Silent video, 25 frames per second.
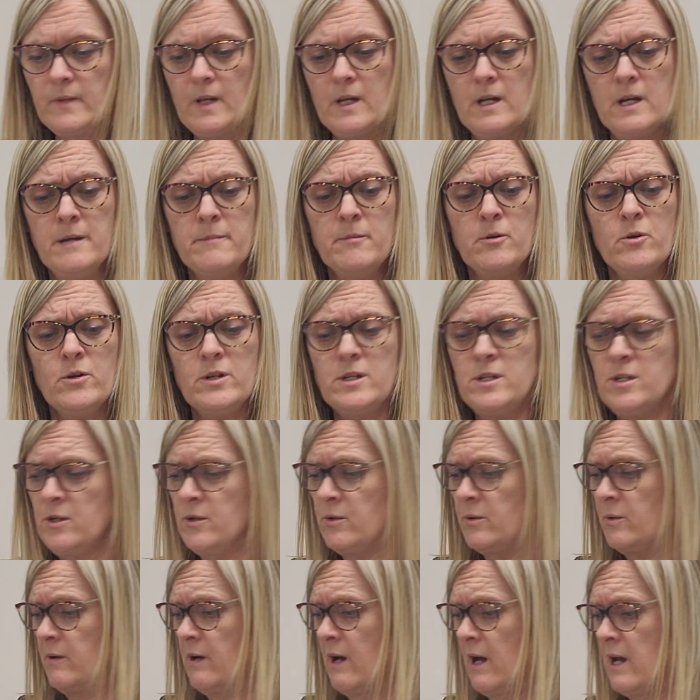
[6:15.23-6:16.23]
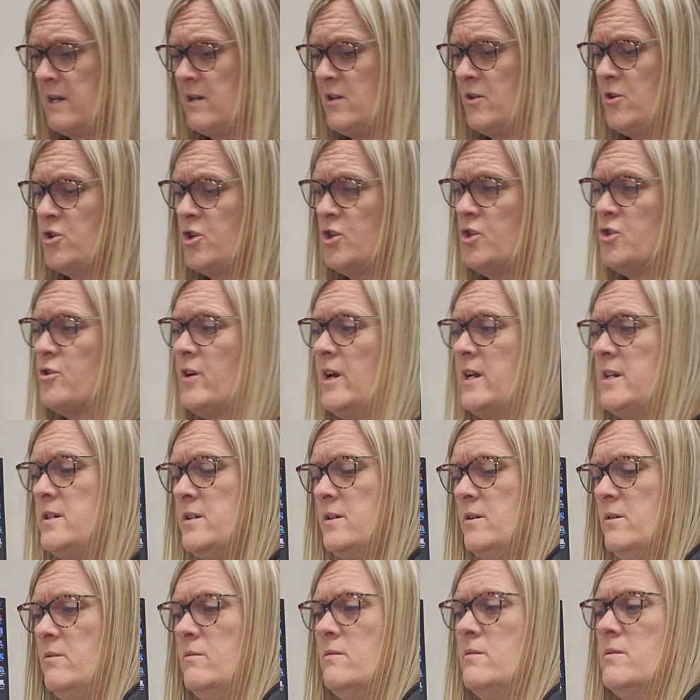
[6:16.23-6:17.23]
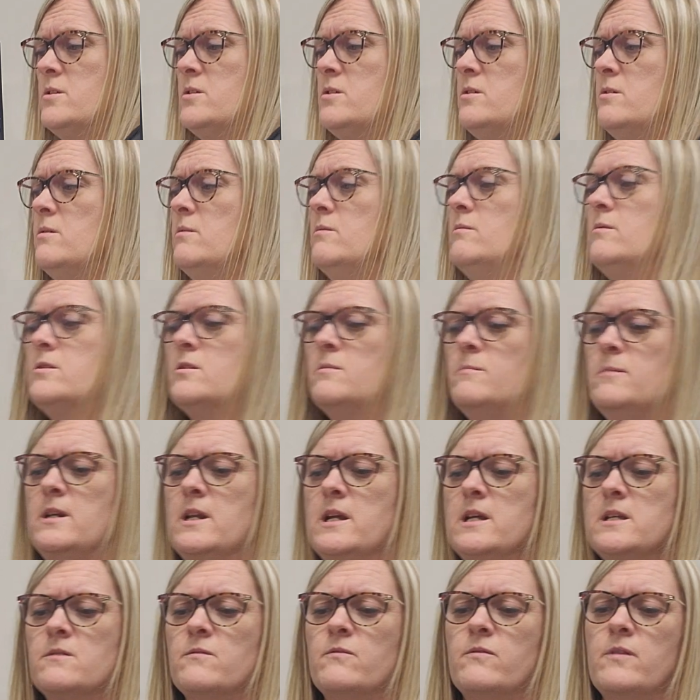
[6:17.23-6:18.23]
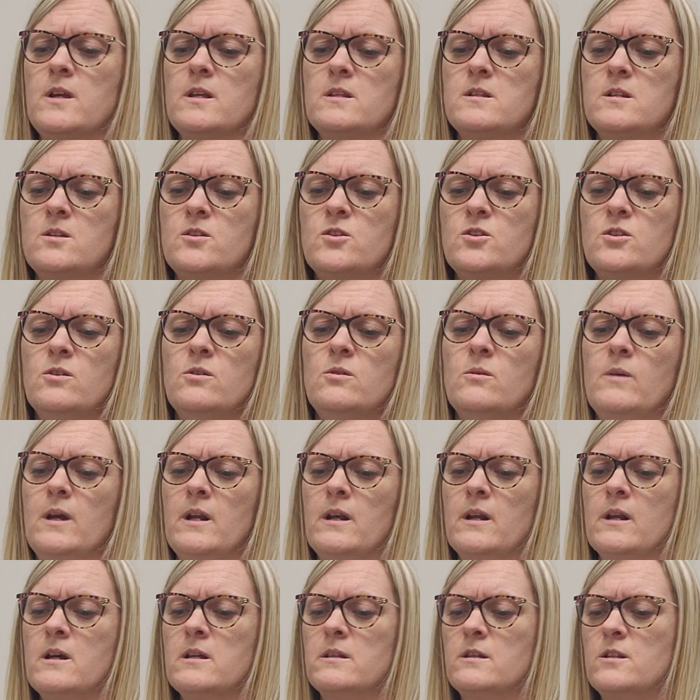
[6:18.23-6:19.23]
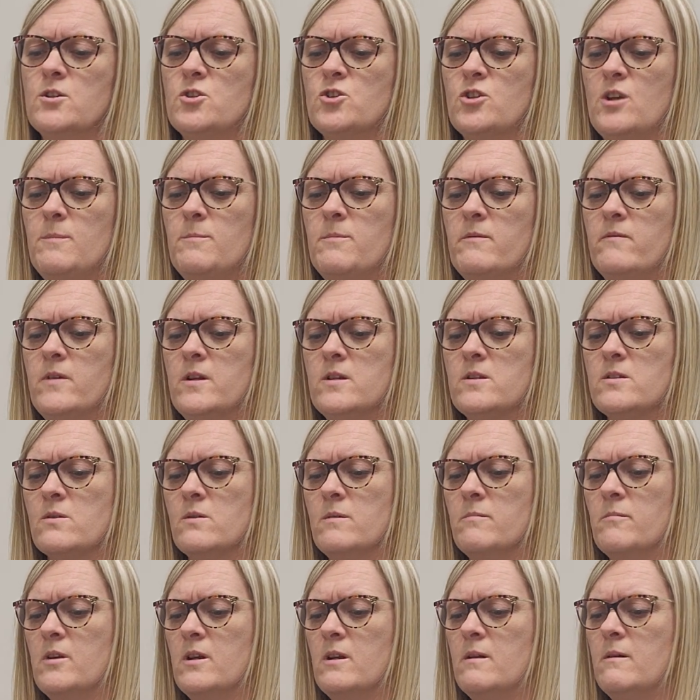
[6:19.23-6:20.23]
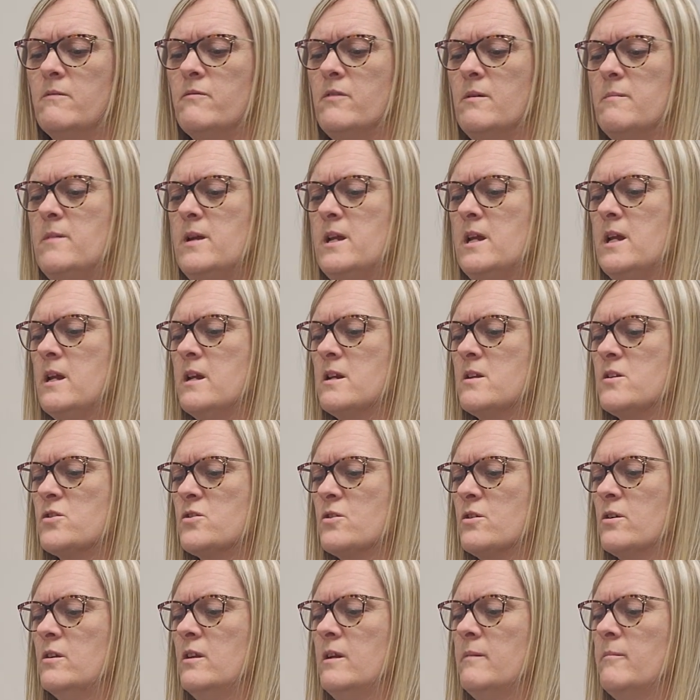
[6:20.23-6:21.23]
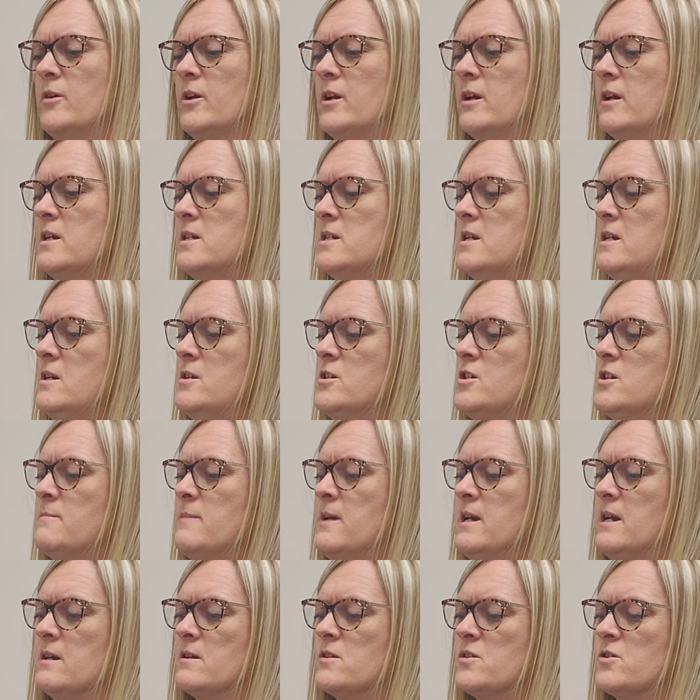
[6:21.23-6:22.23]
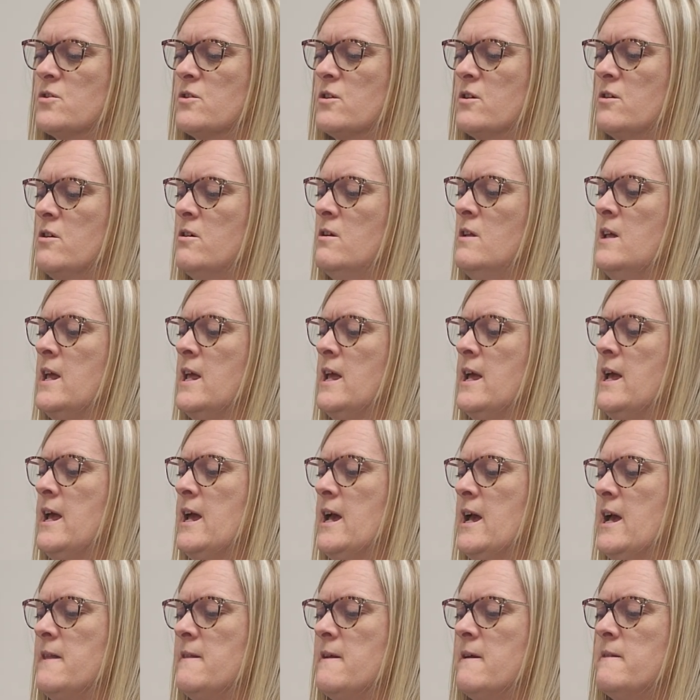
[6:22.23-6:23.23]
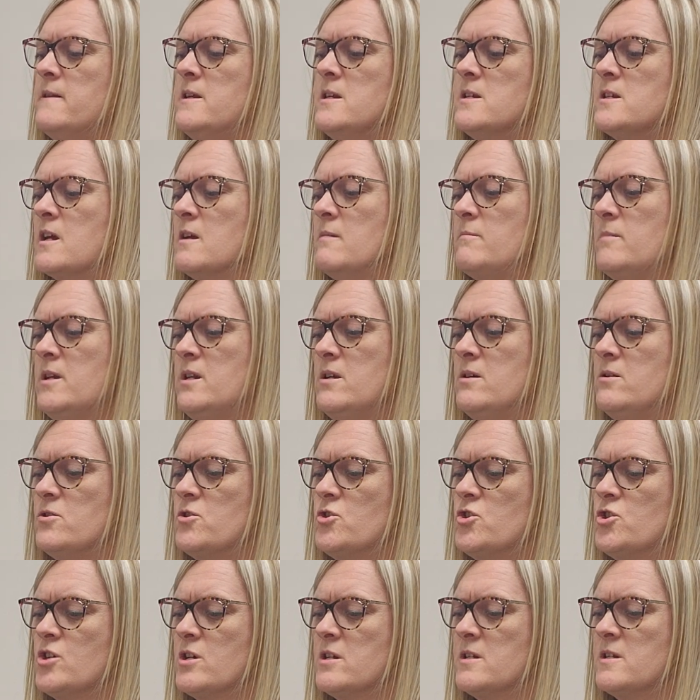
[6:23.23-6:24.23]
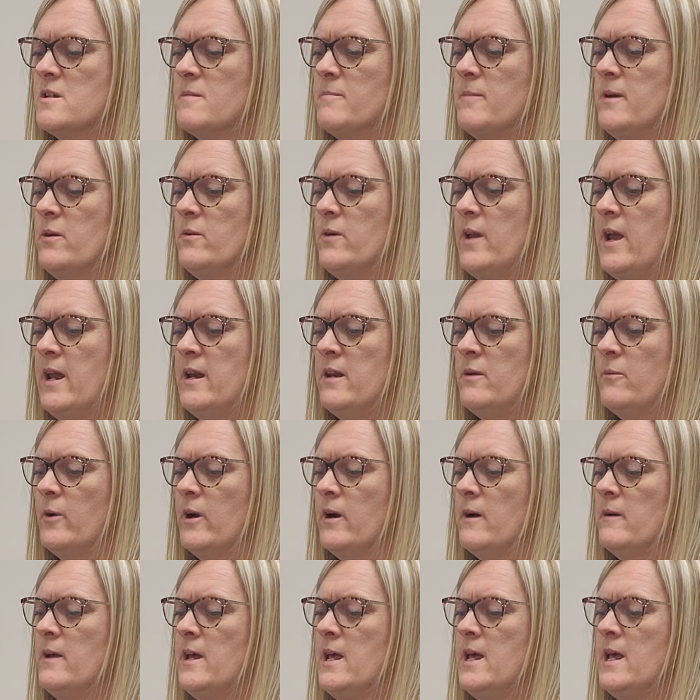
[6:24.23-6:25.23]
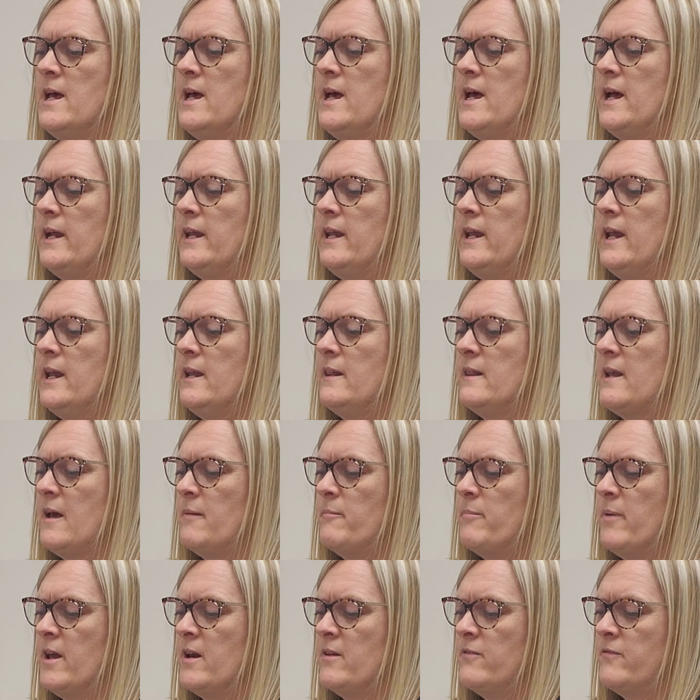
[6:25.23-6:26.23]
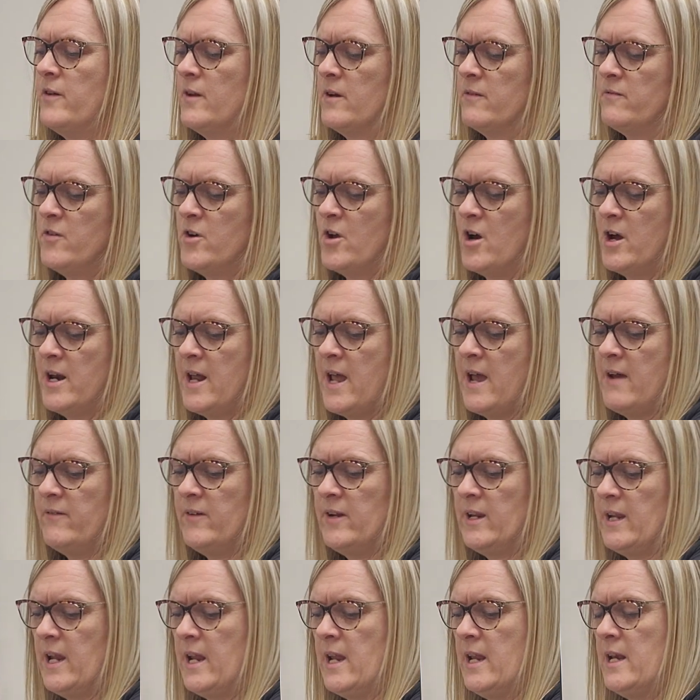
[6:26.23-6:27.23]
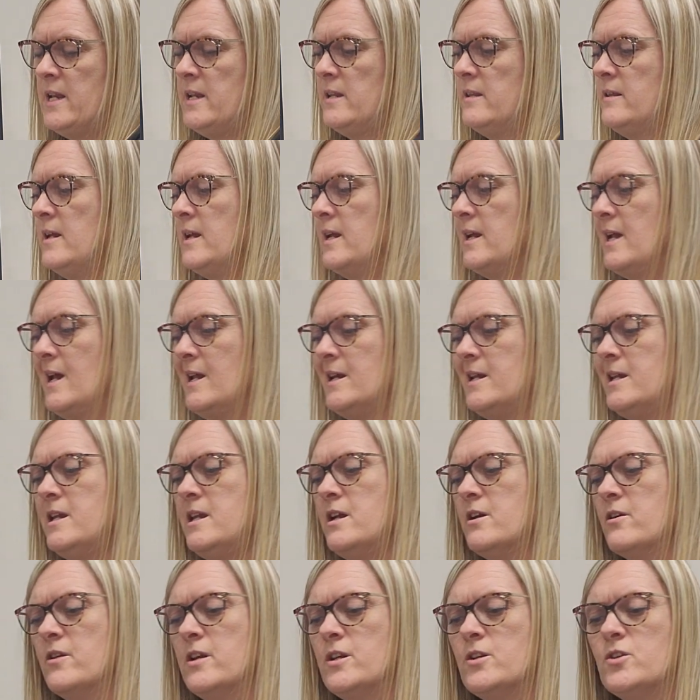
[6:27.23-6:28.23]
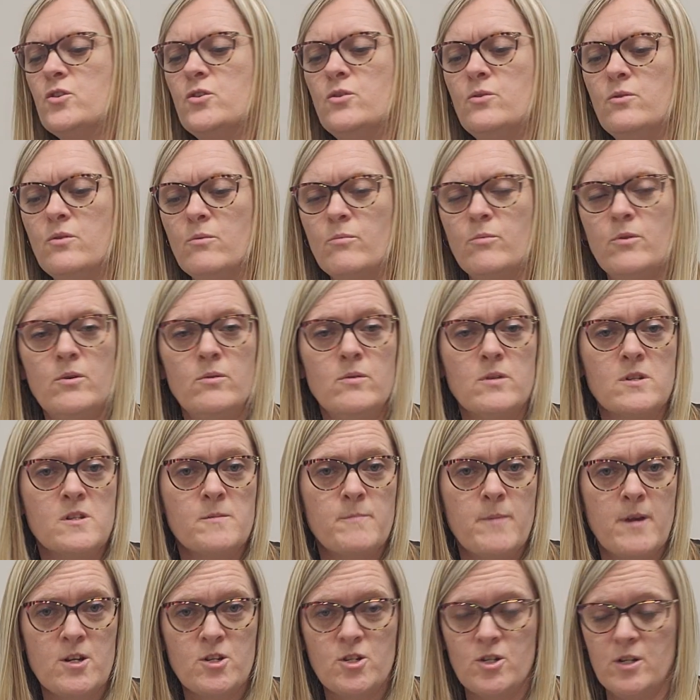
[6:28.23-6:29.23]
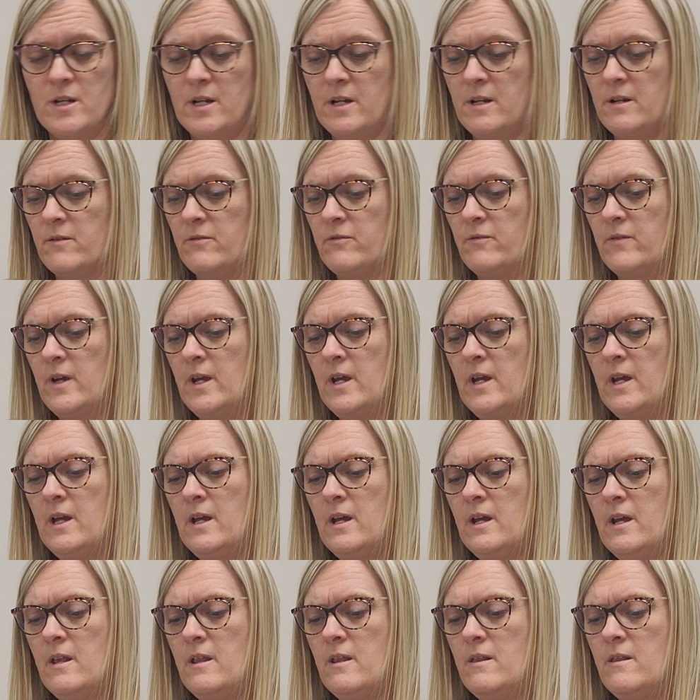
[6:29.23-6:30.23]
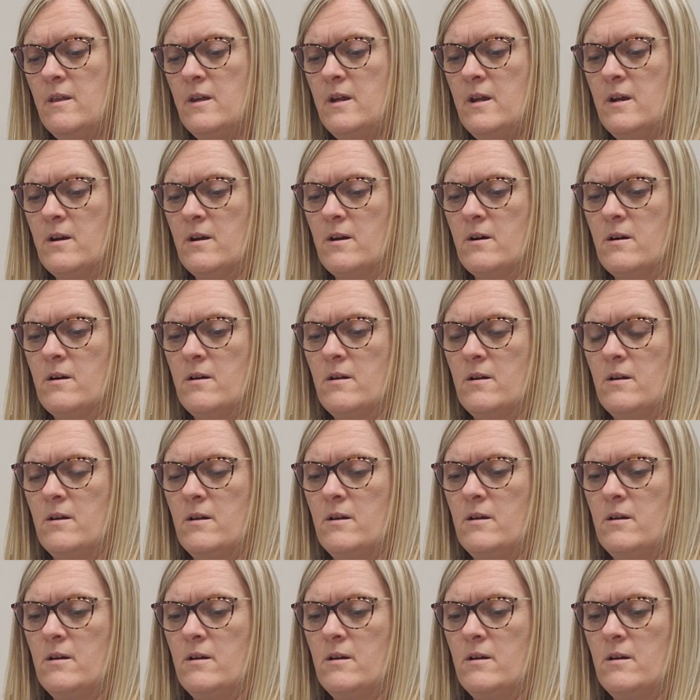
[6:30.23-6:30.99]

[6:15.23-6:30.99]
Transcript: I usually try to be nice and fancy too, and cut the shape of it. So if I'm making it a circle, I'm going to continue to make it a circle. And then these can be used just about anywhere. Again, that benefit of not having anything adhering to the wound, especially if their